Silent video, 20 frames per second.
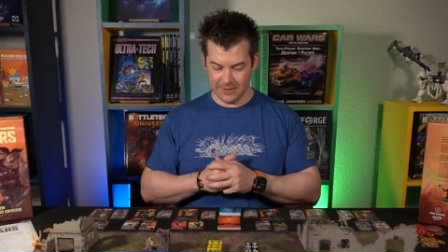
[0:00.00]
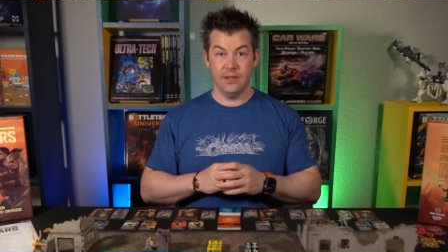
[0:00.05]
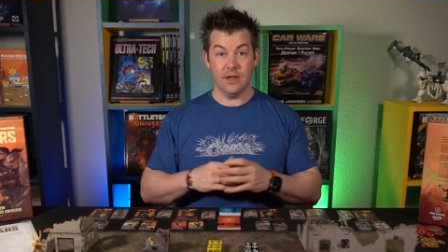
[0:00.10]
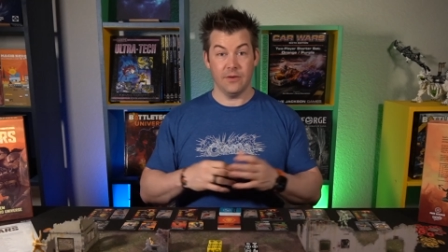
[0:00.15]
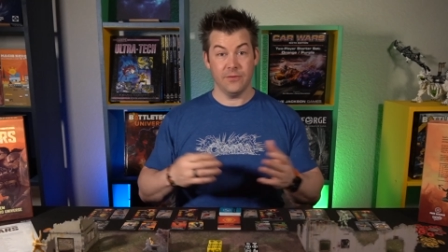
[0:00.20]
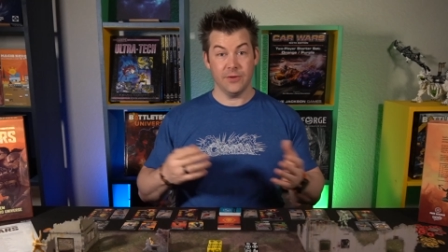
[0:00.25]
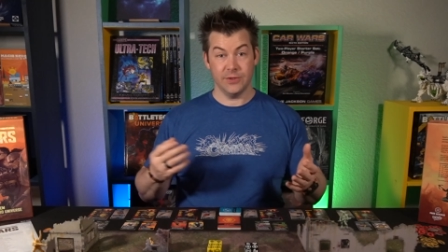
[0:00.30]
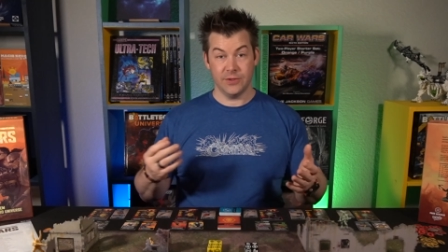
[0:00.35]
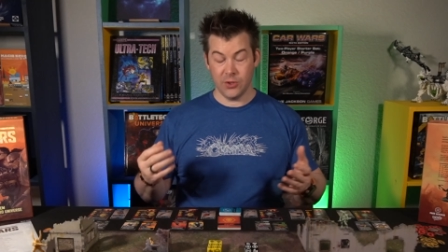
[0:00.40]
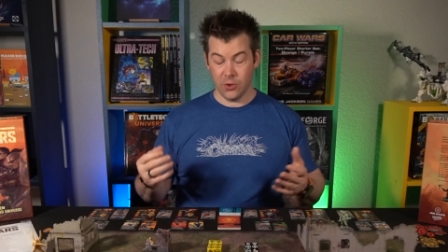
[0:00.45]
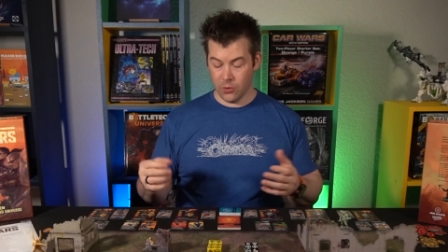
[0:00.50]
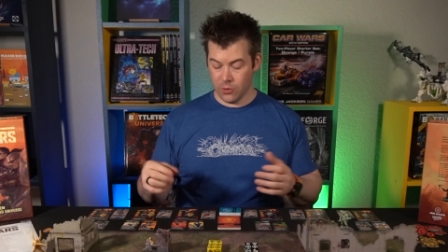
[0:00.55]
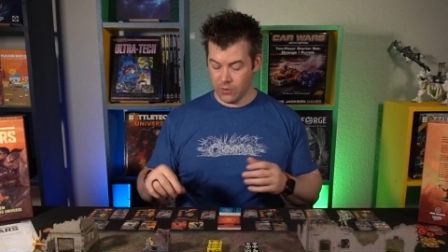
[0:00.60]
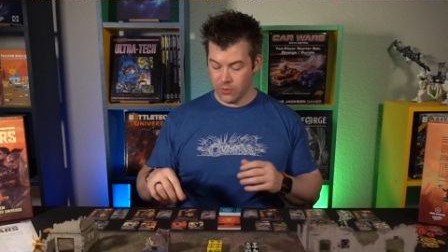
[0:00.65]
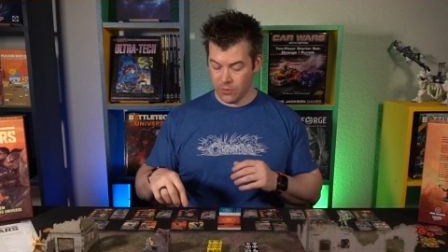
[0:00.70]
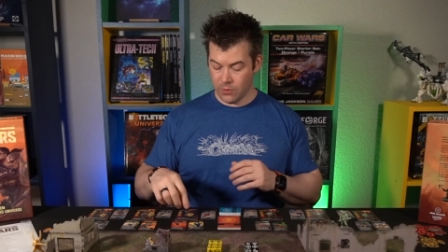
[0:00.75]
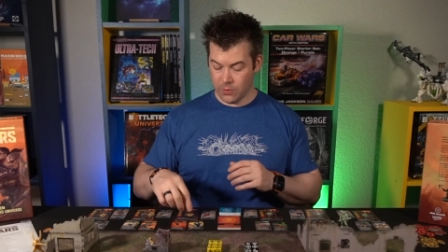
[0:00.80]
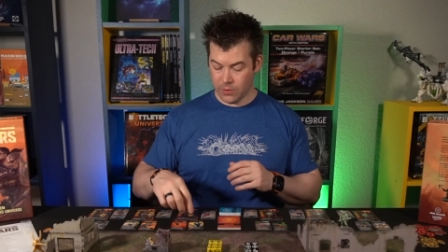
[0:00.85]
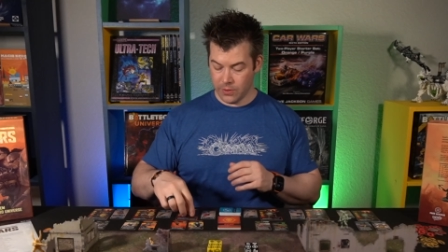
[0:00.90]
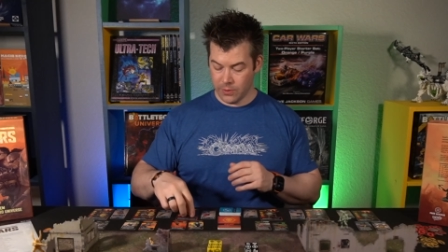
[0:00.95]
Now for turn
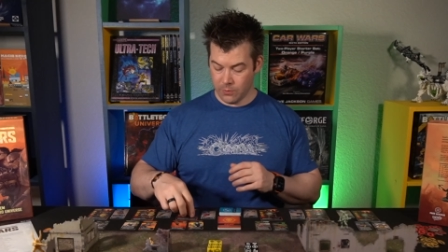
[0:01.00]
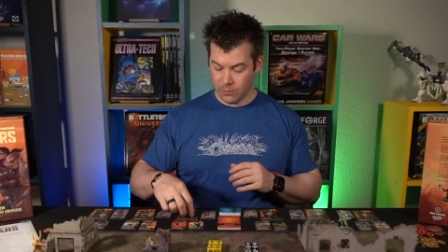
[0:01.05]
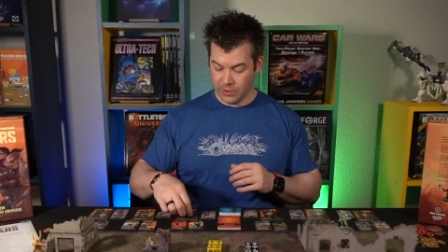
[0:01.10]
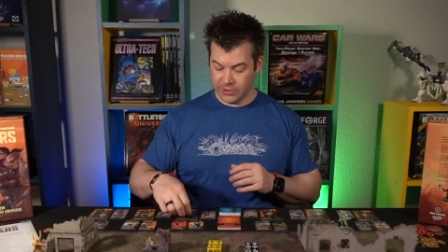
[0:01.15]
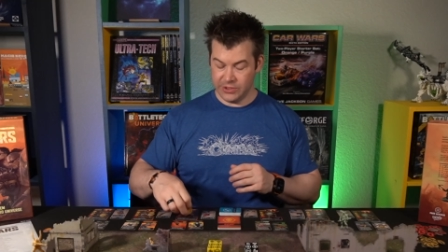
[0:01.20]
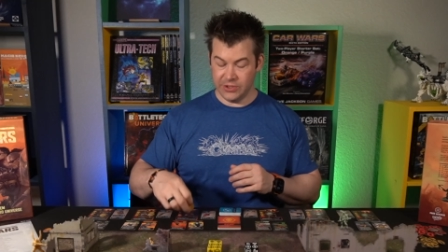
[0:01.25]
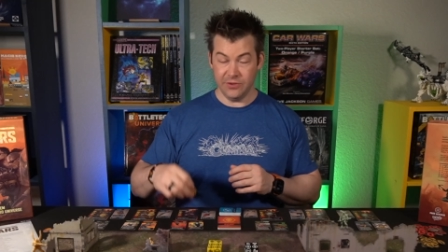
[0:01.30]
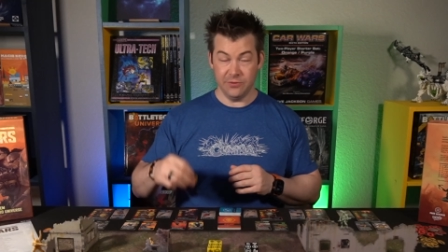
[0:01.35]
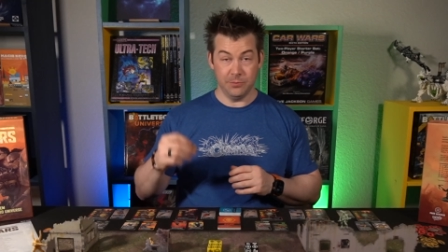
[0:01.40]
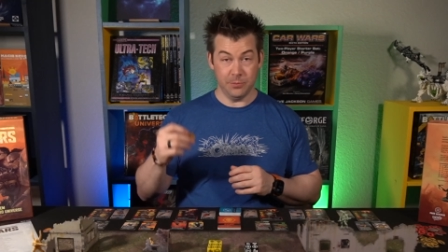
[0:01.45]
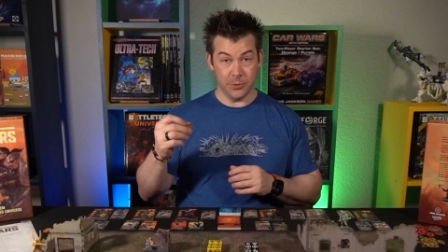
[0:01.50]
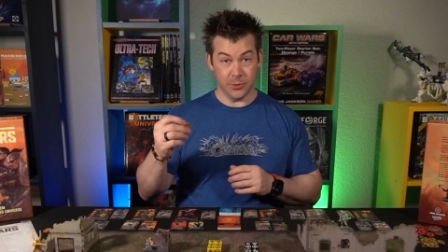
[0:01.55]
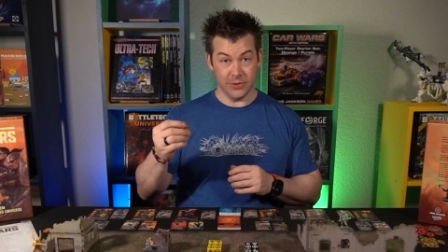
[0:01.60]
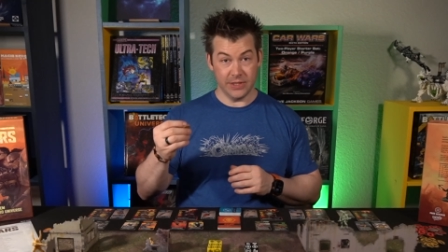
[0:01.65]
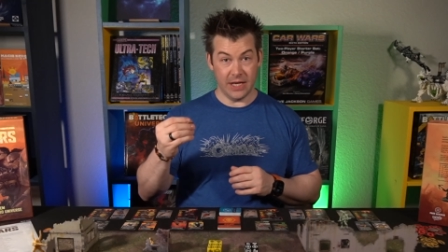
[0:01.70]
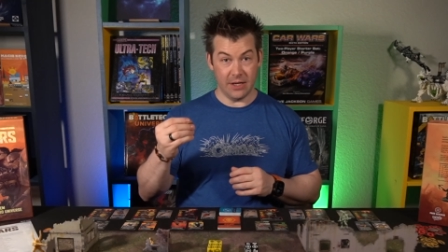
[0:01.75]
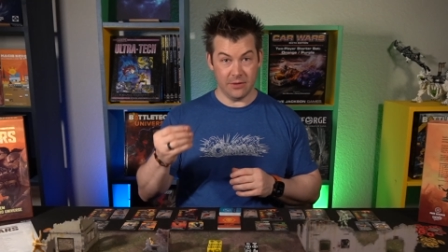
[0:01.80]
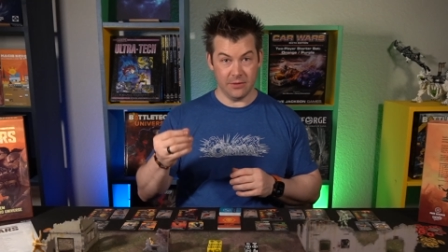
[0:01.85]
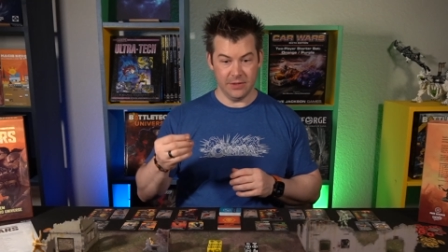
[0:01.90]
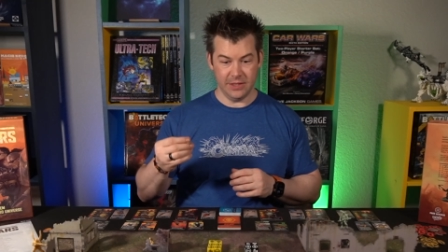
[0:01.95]
order, once you've pulled
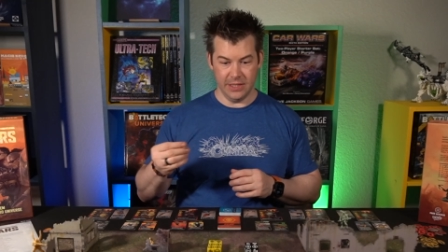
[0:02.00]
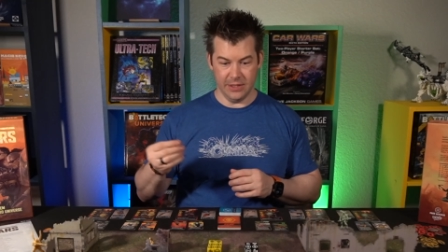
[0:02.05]
out,